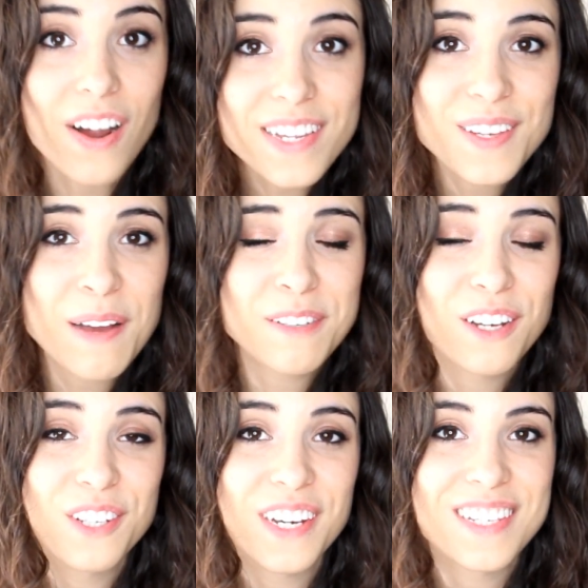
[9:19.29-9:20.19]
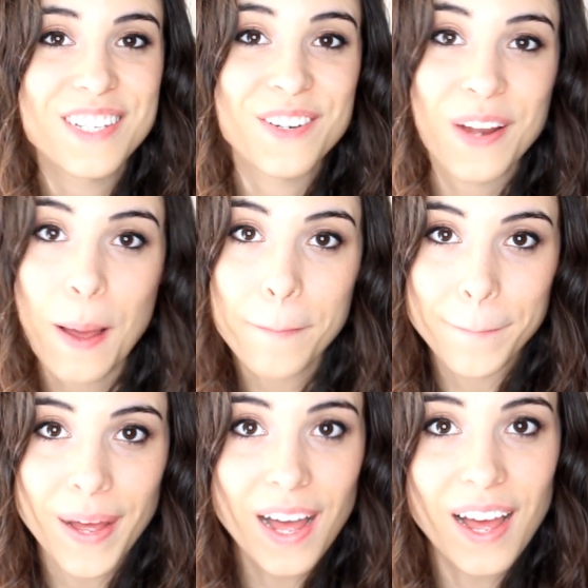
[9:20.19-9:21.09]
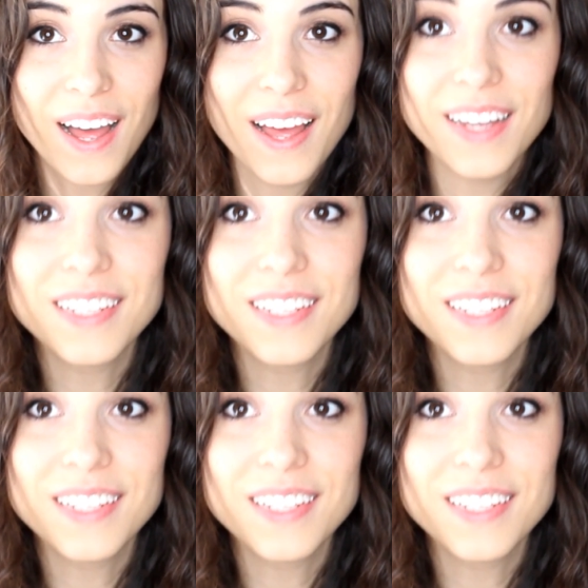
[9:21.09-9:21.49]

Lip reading: Alright, so I'll talk to you guys soon. Bye!